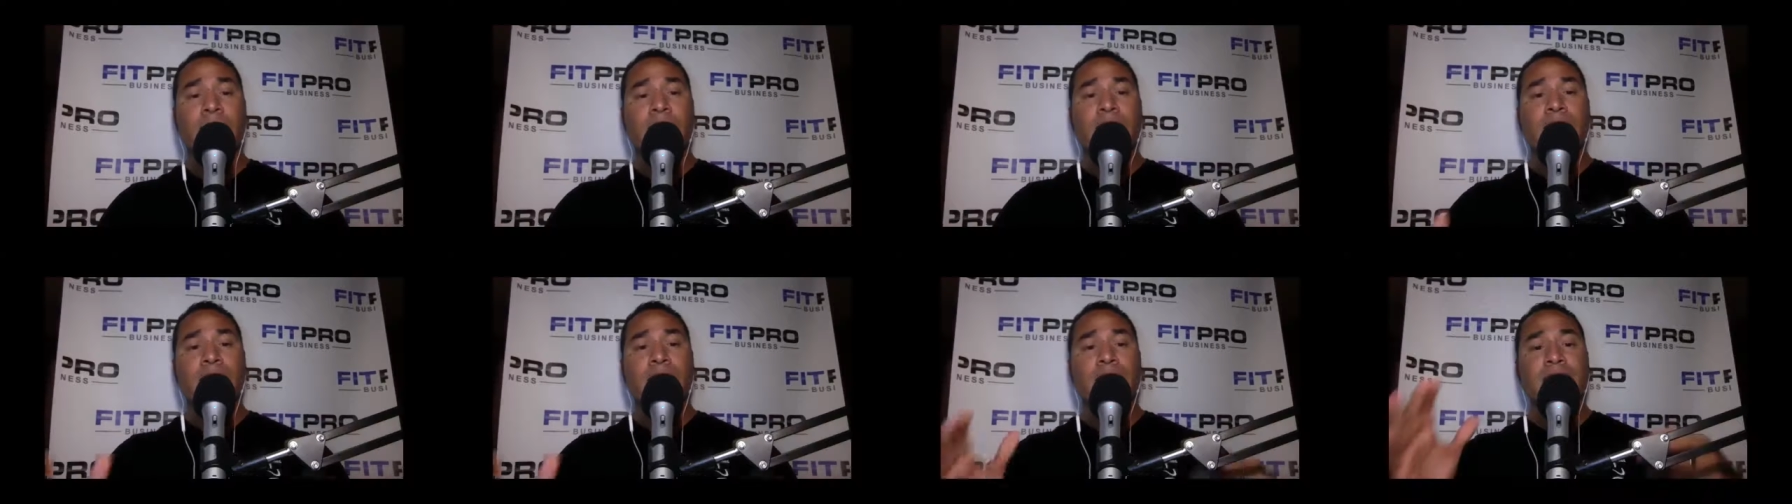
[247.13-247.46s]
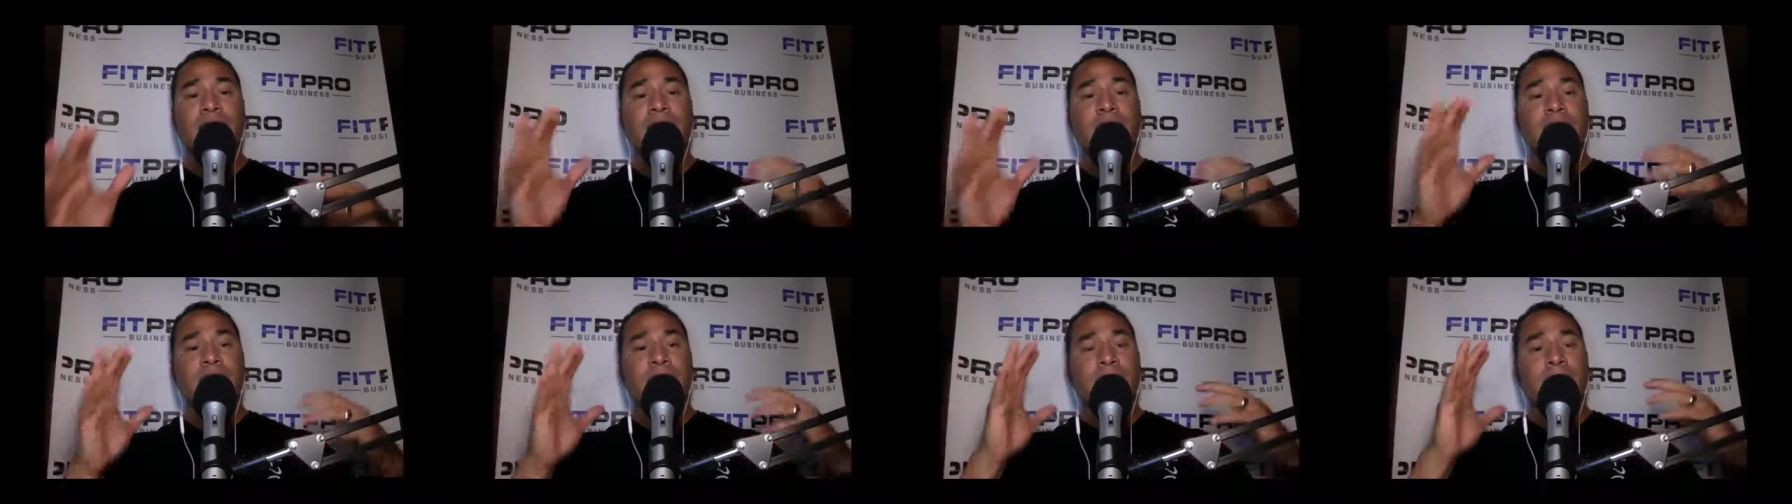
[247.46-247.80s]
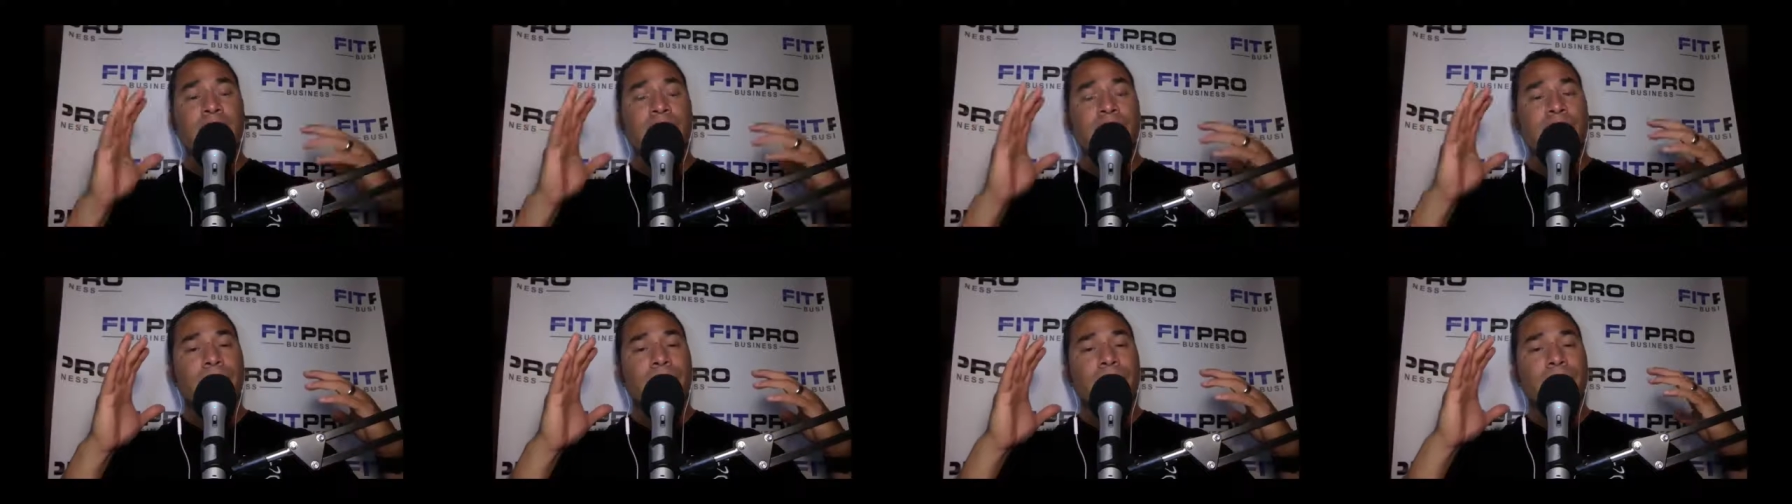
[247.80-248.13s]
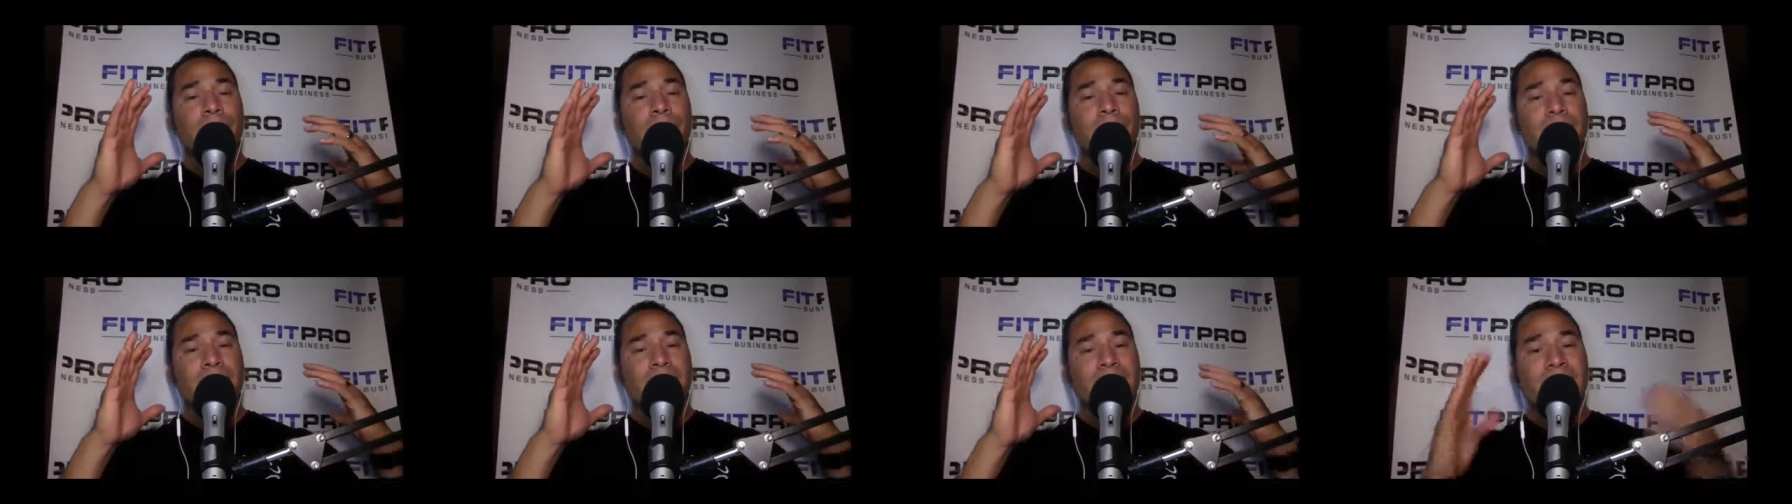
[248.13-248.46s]
You need to
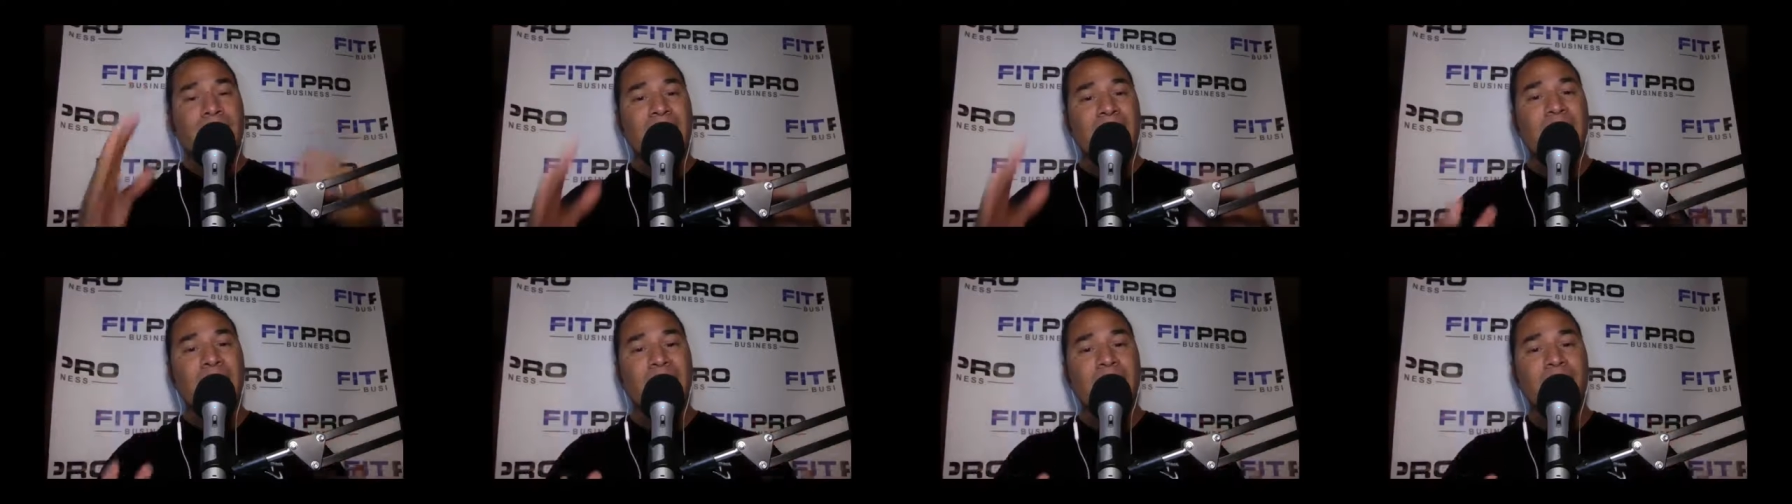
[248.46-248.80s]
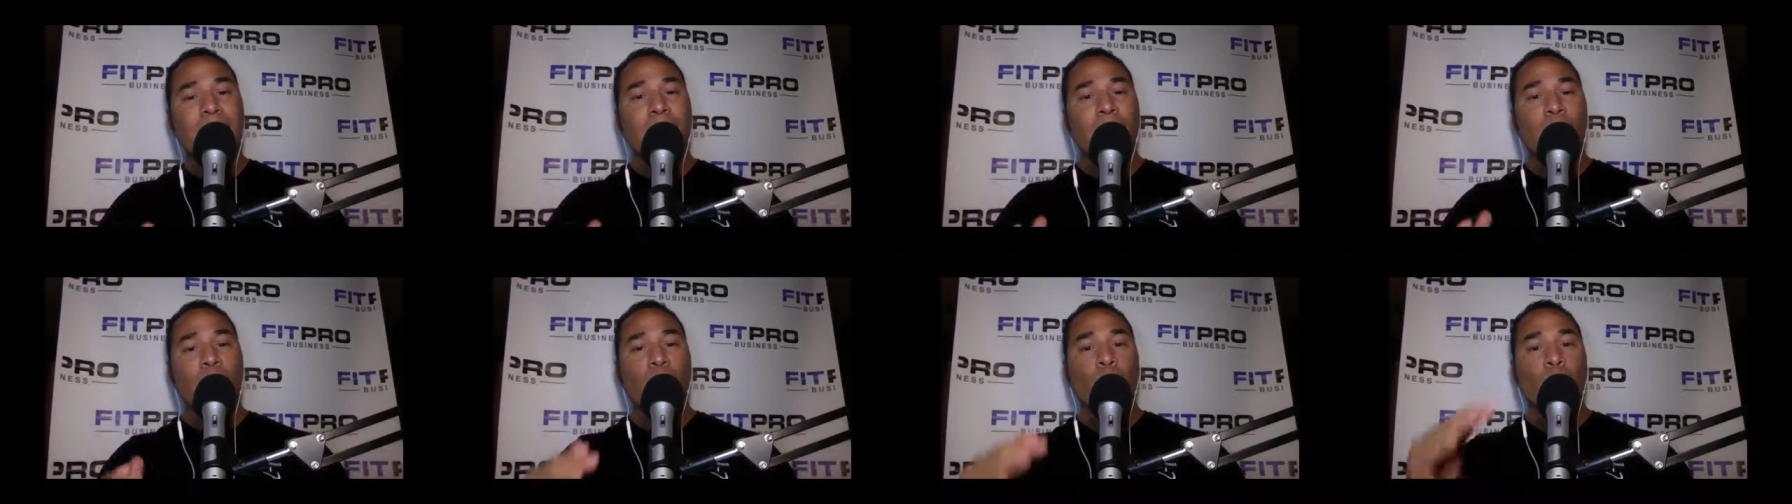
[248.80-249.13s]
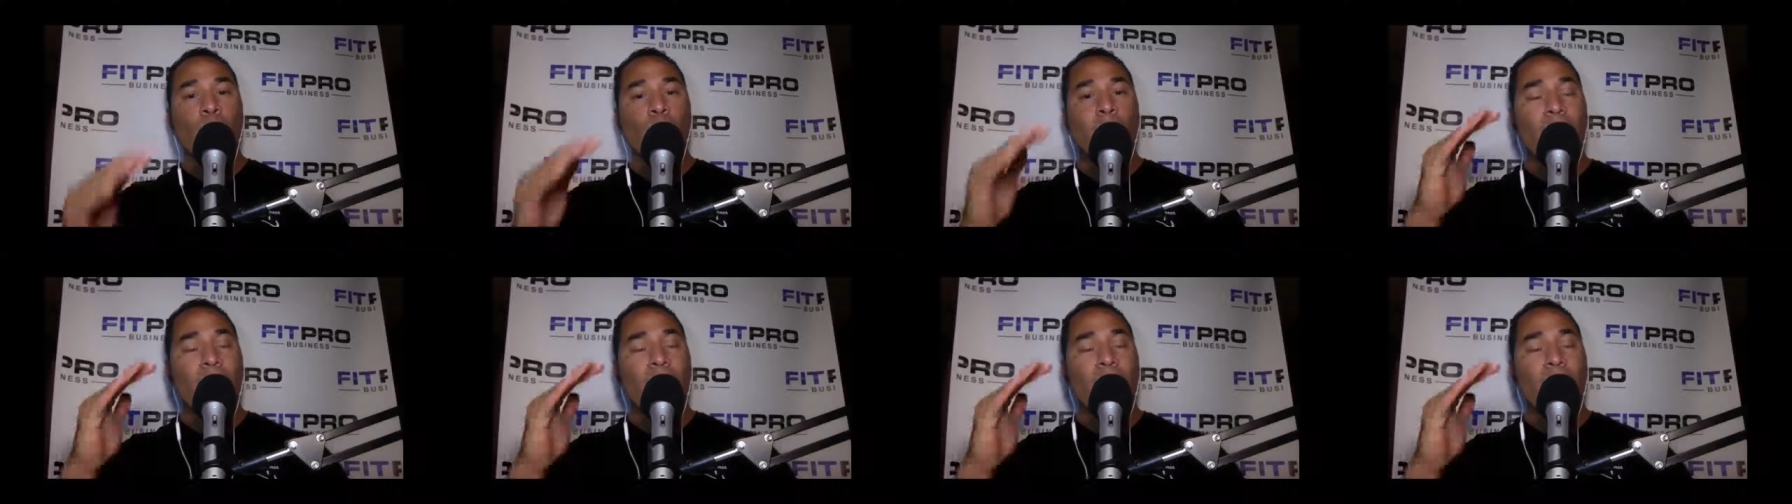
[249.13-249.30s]
dial in on